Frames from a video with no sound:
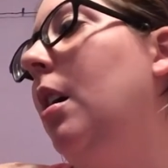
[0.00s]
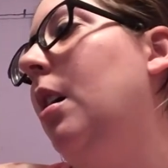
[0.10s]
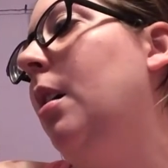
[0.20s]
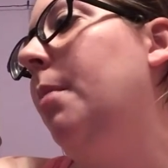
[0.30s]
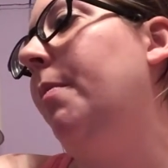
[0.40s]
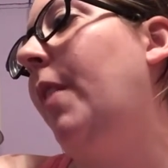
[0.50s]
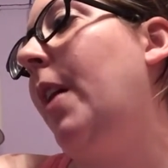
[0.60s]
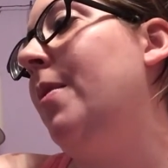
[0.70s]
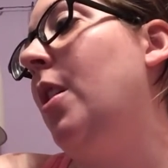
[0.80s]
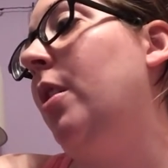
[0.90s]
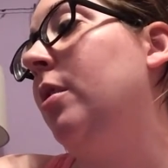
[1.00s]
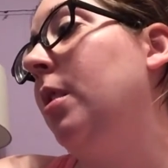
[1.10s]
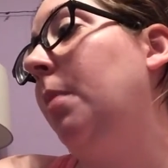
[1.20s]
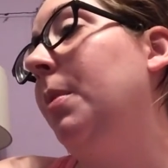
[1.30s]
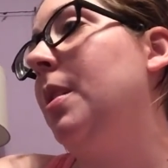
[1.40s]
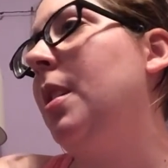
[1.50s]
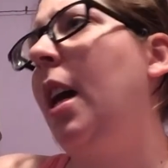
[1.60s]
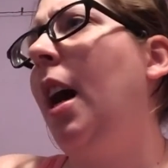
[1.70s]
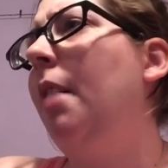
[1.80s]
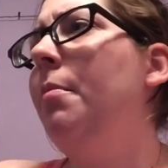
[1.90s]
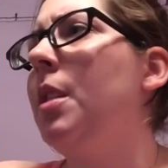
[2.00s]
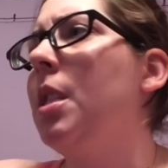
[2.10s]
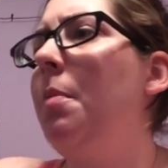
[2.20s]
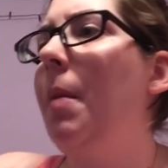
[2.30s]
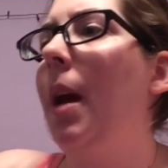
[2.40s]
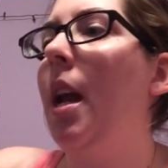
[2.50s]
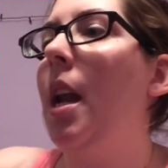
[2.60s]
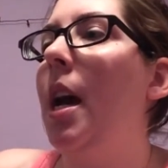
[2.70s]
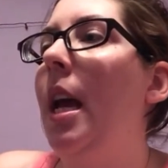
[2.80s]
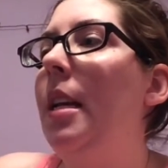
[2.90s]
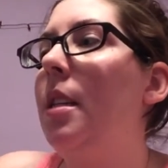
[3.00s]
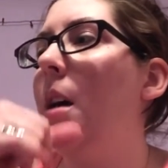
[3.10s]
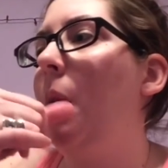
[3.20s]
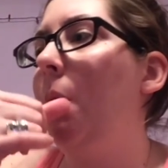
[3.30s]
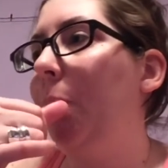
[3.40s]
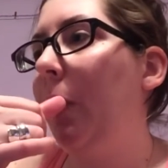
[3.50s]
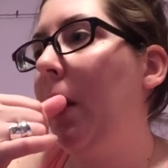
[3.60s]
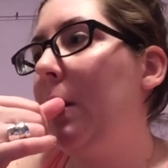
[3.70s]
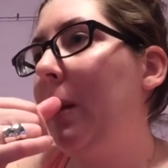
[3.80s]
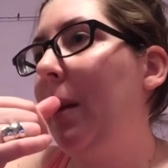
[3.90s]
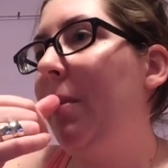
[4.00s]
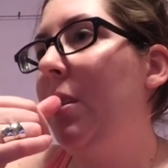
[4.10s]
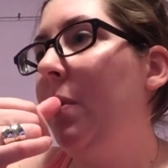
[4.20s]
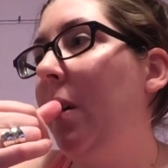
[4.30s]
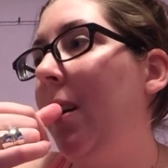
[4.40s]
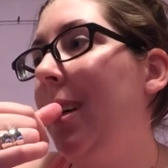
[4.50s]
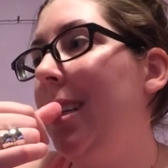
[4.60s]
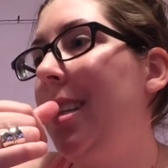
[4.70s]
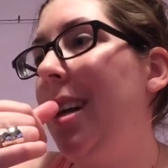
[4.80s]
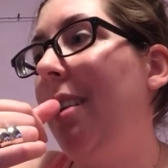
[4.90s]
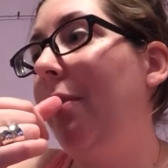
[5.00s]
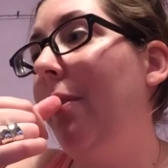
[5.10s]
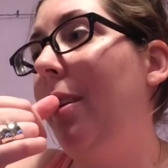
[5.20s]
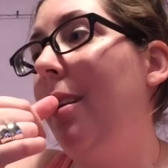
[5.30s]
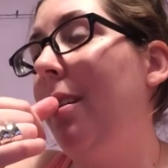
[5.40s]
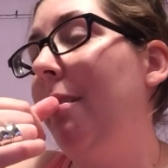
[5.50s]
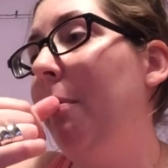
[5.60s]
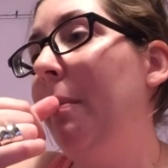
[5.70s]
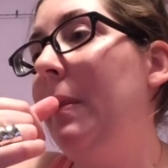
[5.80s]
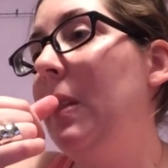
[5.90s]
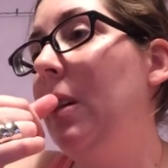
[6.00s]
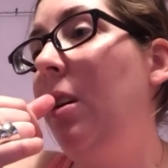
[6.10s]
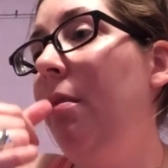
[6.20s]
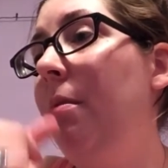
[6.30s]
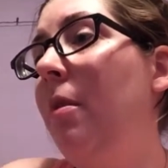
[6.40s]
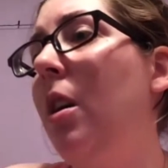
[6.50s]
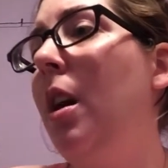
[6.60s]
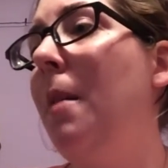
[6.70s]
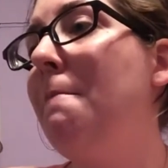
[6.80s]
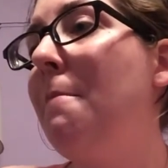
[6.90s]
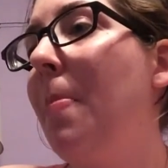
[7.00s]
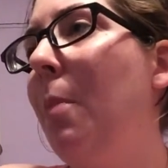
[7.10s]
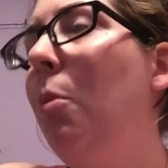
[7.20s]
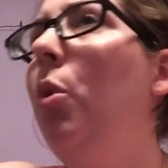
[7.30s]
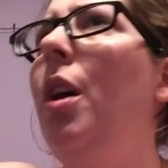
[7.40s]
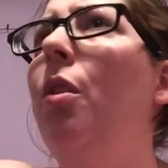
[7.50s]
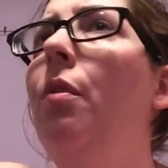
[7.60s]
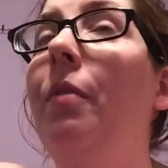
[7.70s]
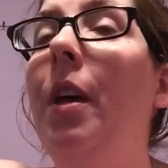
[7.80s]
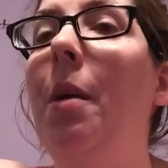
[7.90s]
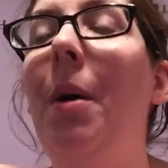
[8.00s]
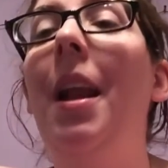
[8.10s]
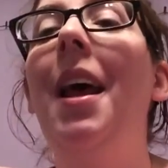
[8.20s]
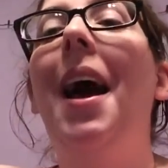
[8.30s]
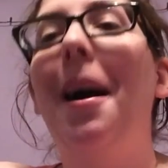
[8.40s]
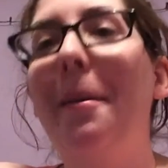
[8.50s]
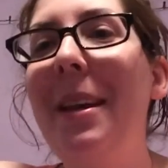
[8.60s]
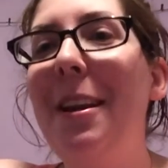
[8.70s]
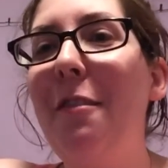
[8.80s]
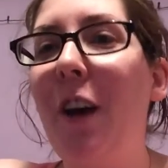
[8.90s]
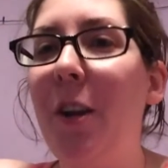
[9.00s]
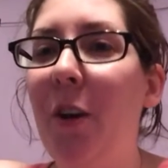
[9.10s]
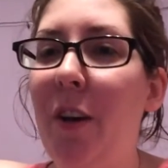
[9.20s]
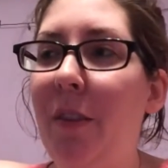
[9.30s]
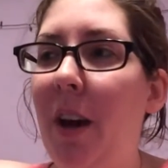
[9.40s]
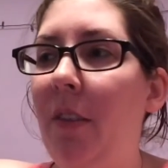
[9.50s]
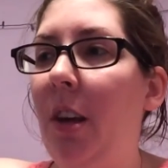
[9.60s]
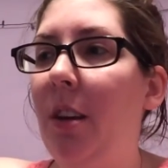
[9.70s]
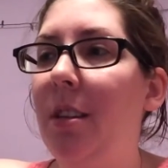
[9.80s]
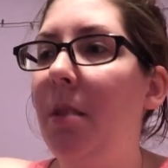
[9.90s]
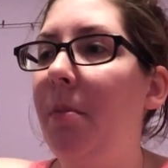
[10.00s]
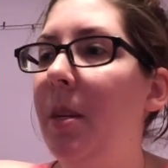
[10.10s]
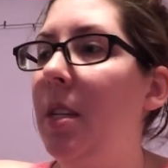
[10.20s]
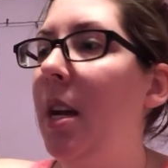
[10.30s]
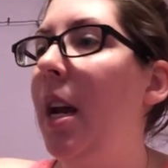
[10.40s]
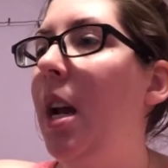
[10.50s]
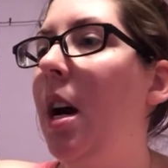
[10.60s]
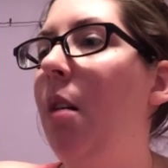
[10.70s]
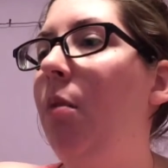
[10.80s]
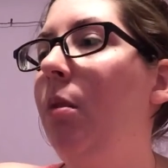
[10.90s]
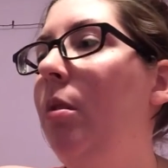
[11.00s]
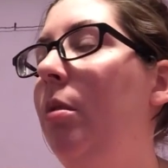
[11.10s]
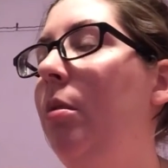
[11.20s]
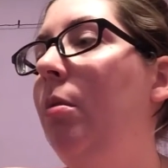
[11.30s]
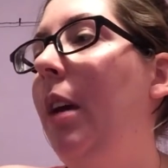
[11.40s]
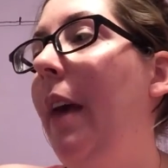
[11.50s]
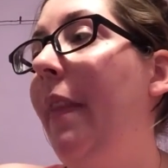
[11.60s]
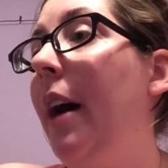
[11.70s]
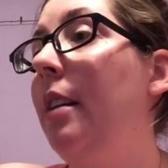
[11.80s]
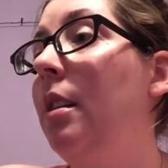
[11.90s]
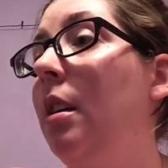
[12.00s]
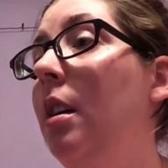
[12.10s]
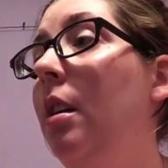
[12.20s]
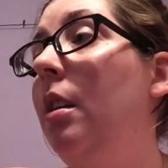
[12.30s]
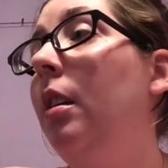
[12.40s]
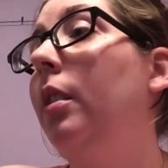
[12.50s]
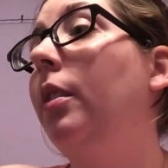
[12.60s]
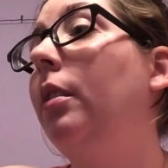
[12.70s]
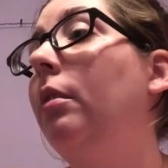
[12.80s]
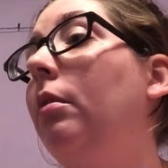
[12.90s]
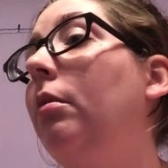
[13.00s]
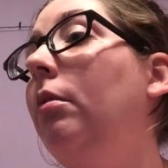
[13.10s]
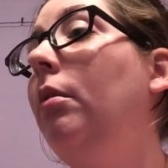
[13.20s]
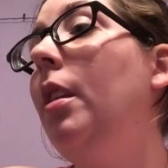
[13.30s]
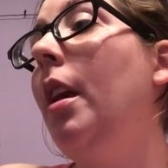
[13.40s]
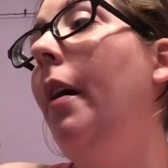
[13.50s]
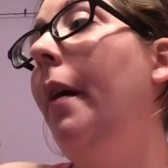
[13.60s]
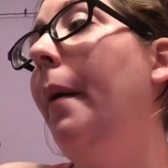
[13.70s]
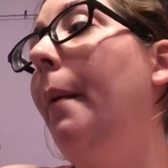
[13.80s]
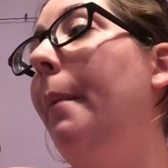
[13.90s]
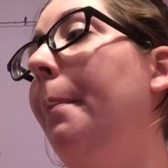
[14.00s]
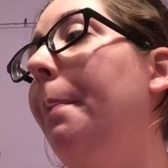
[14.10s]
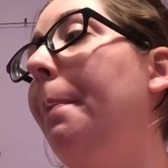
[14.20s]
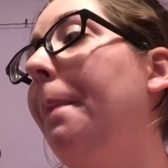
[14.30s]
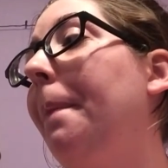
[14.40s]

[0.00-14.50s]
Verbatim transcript: um, if I have another sleepless night, I haven't been sleeping at night, so that's when I've been doing all this stuff. Um, so hopefully, well, not hopefully, but I mean, if I don't, if I have another sleepless night, I will do, get that done, um,